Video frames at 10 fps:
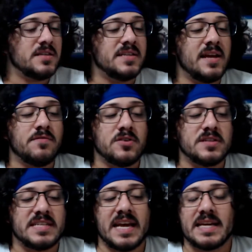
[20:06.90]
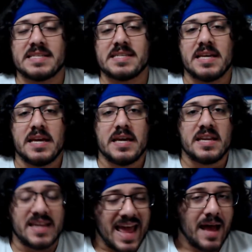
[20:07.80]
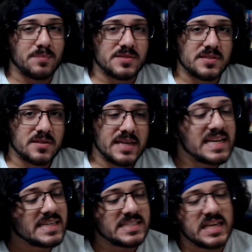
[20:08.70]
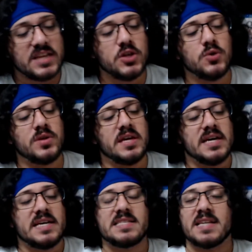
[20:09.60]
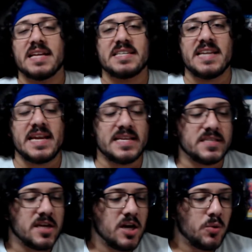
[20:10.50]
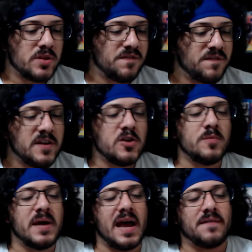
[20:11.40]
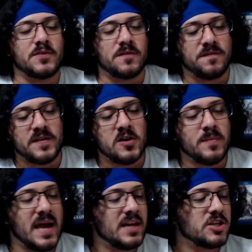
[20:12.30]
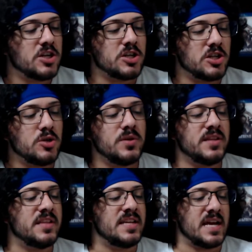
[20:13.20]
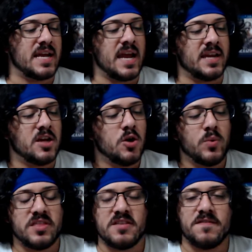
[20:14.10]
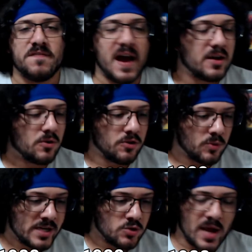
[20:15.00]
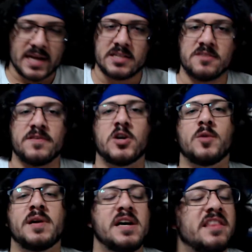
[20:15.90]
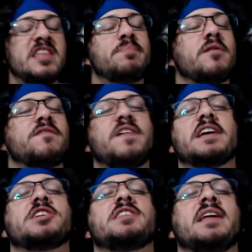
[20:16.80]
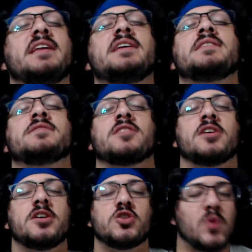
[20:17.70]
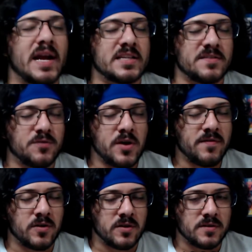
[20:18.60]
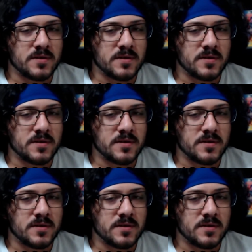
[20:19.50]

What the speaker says: never takes naps. He continued his 1980s with film after film and concluded the decade with the final Three Dragons film, the perfection that is Dragons Forever.